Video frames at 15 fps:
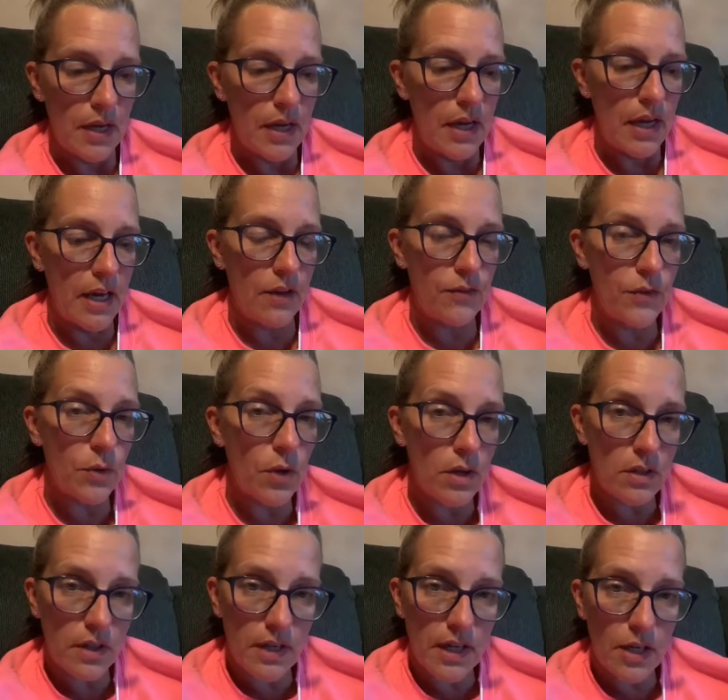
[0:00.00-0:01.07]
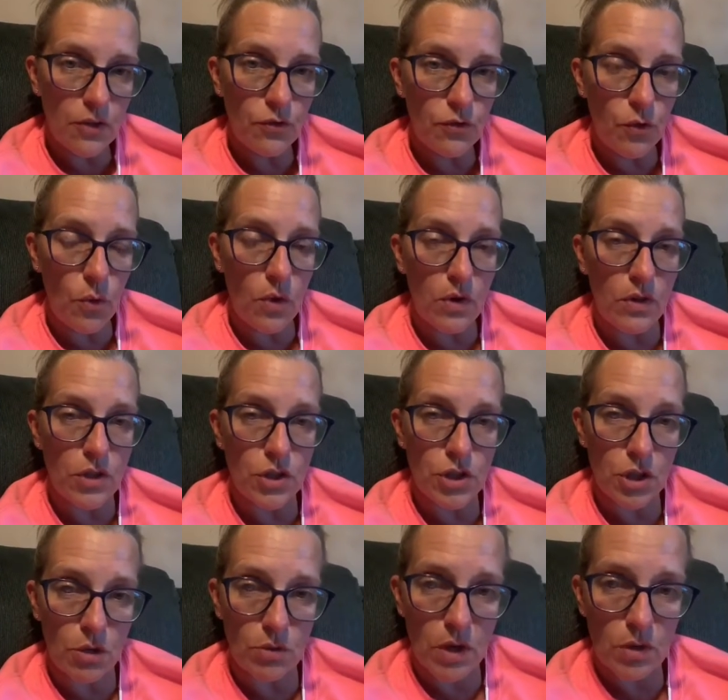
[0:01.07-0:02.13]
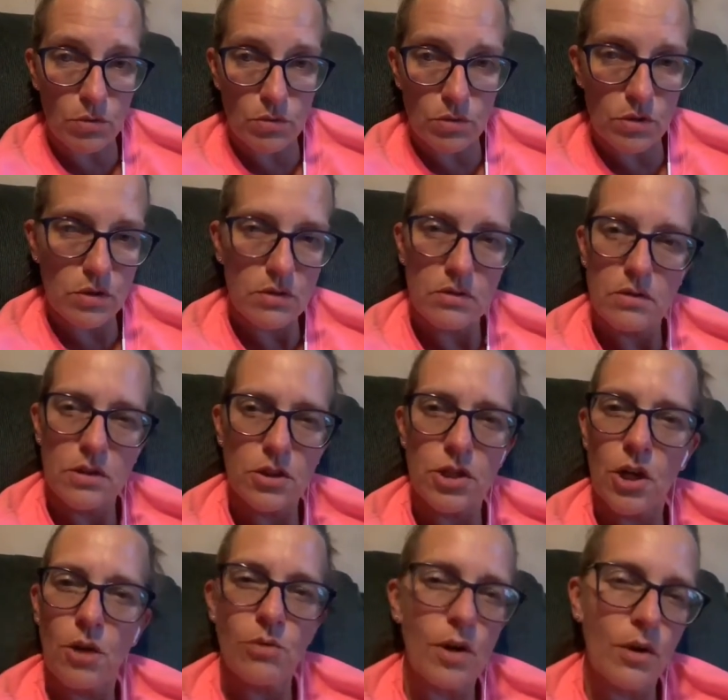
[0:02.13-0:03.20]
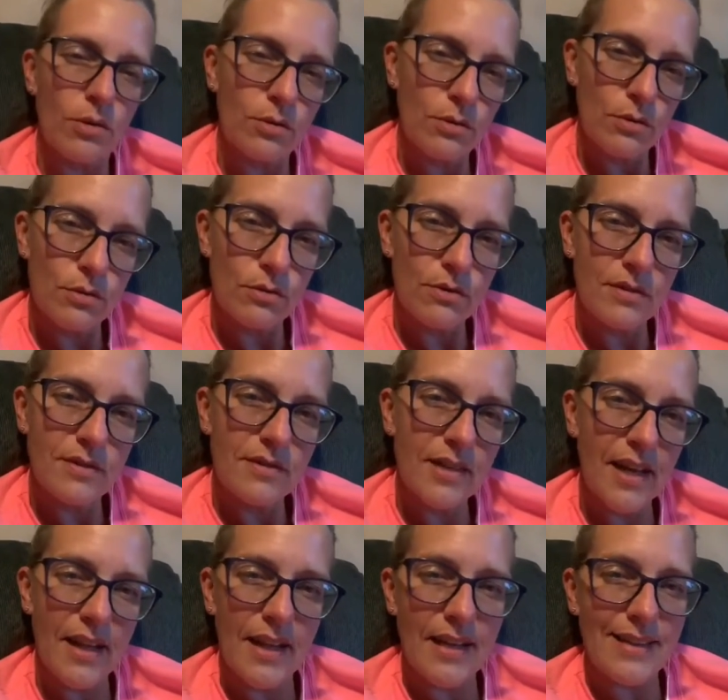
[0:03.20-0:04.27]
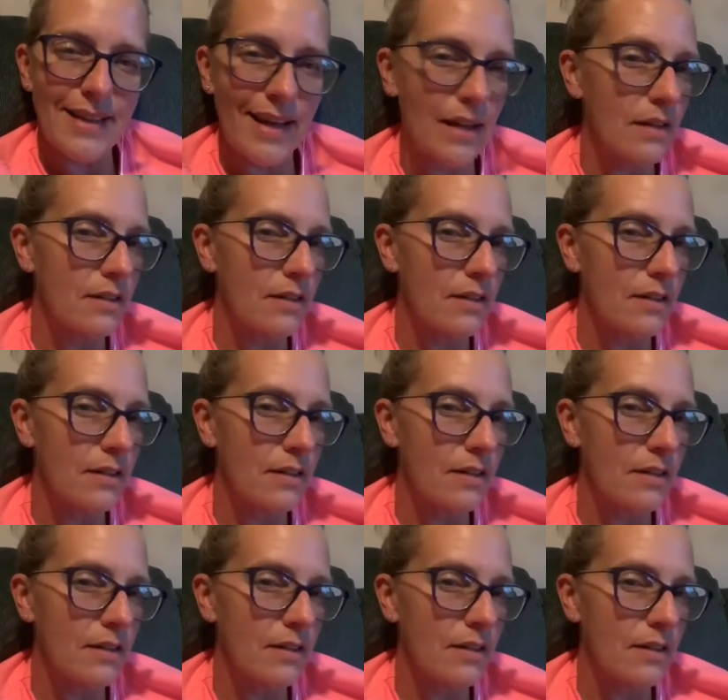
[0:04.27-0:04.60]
If you are looking for the show notes, yeah, I like that.